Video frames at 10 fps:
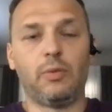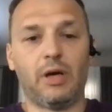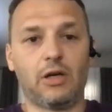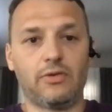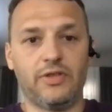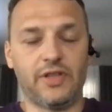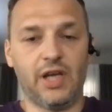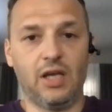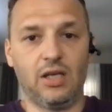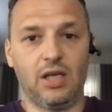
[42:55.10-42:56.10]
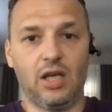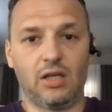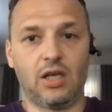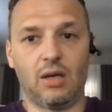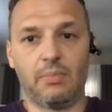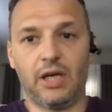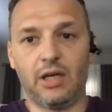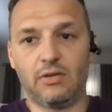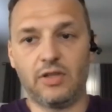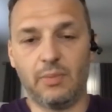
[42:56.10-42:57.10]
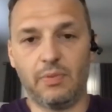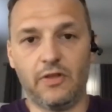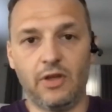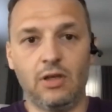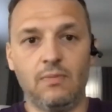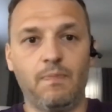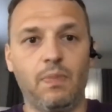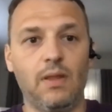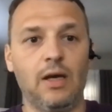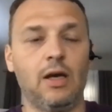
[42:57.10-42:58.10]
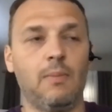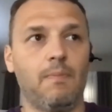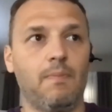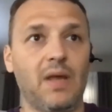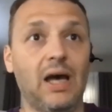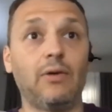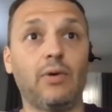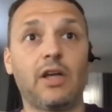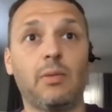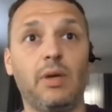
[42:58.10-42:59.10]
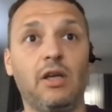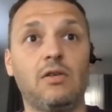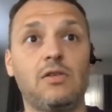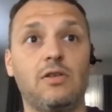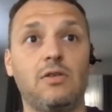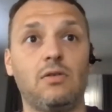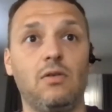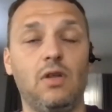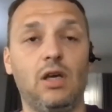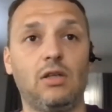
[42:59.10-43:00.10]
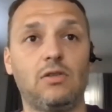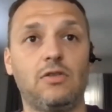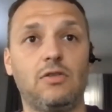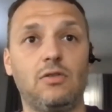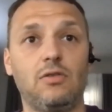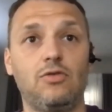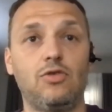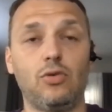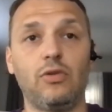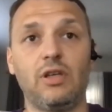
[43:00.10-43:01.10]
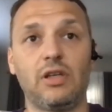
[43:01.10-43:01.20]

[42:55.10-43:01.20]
democracy is a hand-to-hand combat type of thing. I recommend that, to the